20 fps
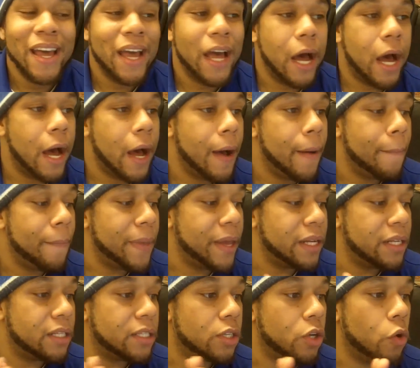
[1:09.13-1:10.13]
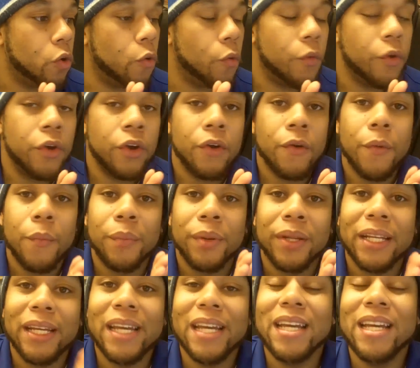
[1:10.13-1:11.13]
And so
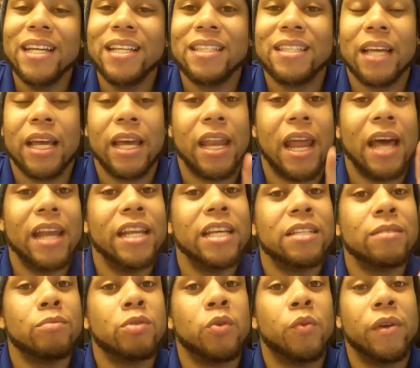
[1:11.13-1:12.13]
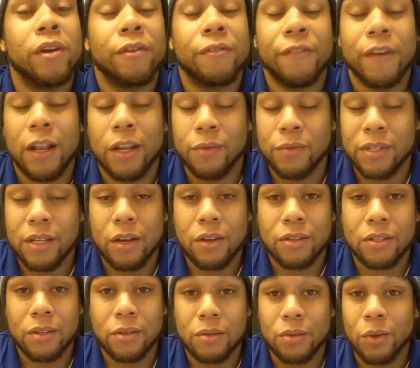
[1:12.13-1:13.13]
please, and I need some Twitter followers
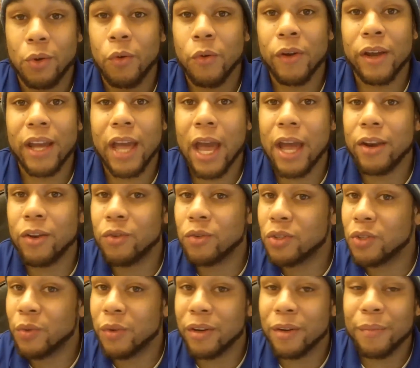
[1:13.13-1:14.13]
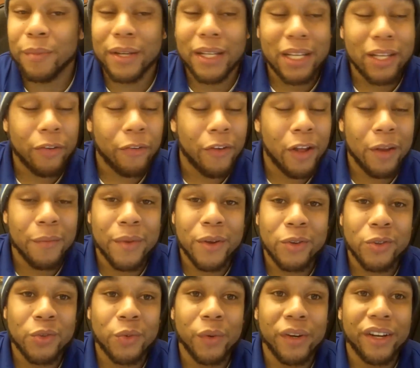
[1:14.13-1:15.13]
also. So Corey Guyton on Twitter, please follow me
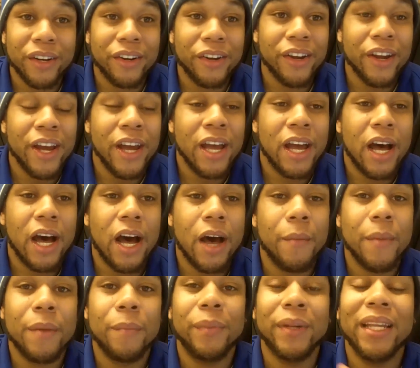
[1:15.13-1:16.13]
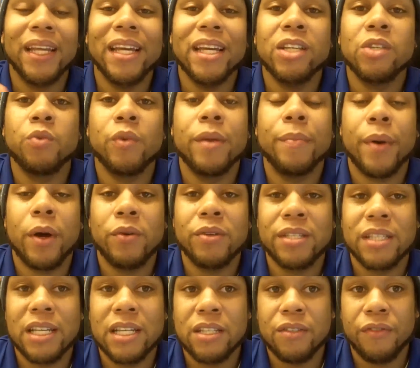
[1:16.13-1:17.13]
on Twitter. And please
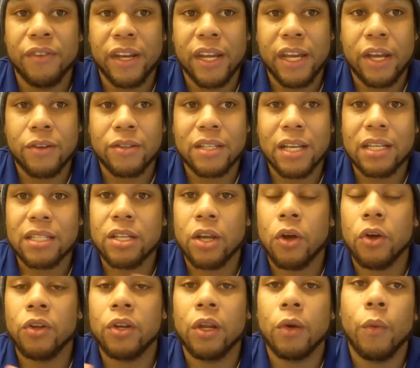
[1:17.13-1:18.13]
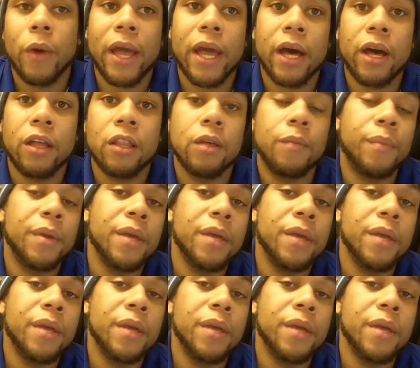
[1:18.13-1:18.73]
repost these videos. That's the only way it'll